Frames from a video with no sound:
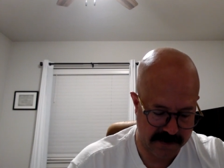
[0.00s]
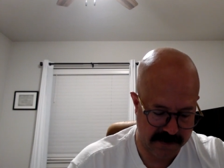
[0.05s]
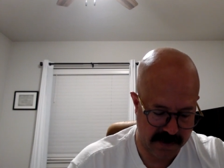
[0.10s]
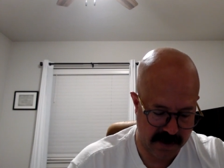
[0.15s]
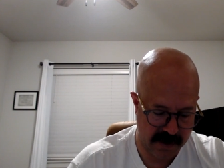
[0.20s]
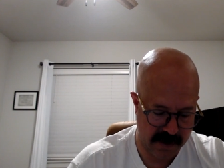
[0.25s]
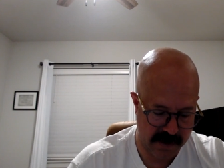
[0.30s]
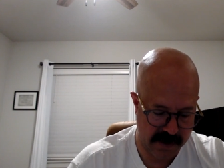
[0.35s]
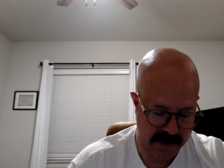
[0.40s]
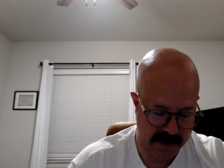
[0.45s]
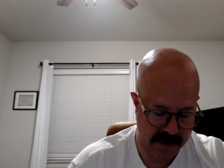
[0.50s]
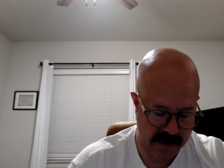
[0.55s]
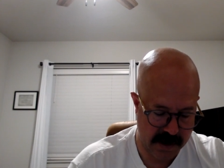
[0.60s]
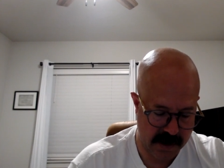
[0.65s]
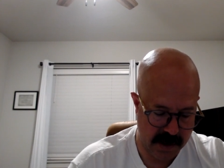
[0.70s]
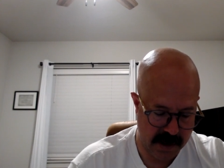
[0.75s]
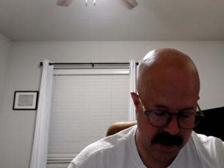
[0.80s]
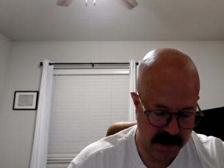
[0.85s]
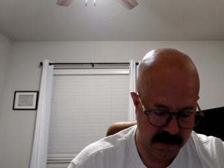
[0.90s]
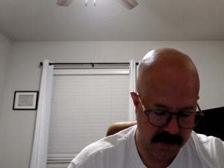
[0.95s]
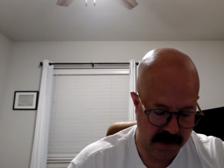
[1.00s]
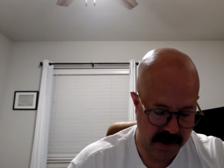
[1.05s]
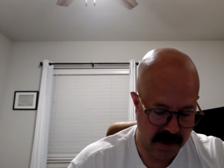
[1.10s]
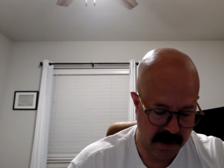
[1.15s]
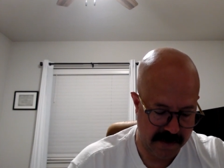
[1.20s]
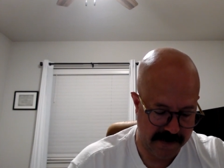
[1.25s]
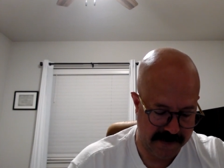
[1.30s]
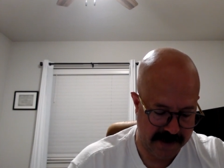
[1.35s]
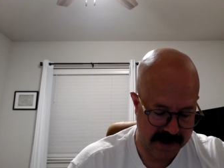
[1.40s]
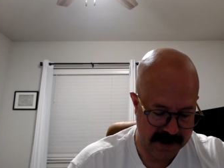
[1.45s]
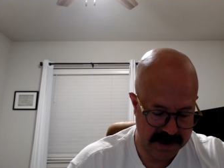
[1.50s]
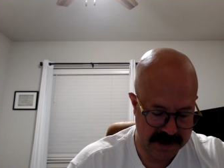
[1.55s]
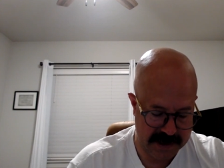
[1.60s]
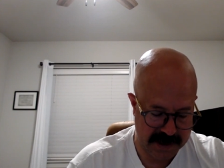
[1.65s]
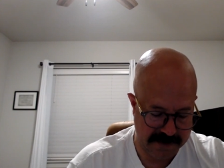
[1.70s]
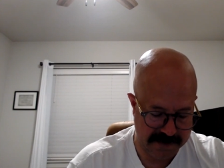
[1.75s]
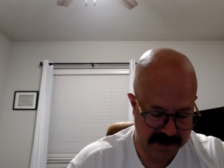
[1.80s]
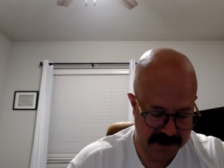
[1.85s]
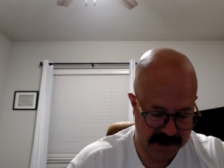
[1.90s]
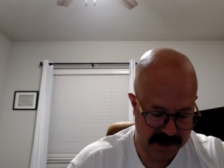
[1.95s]
earth, purified
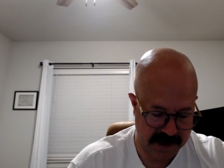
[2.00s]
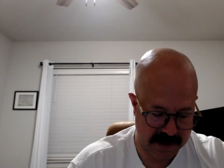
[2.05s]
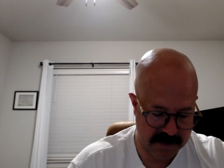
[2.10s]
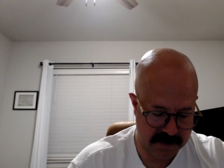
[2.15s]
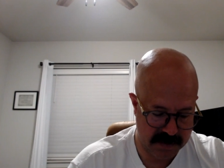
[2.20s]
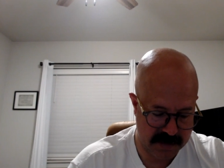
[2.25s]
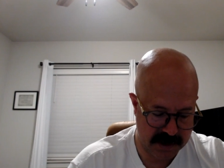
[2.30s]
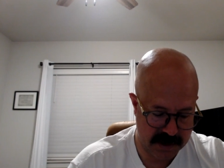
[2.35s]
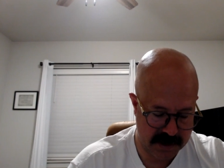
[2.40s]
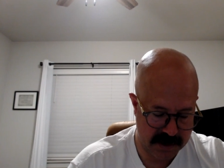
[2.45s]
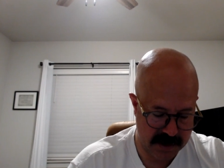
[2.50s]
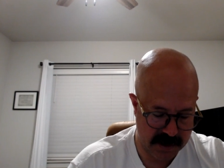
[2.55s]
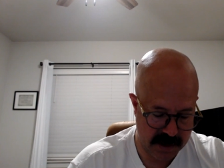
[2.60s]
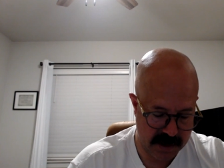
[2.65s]
seven times.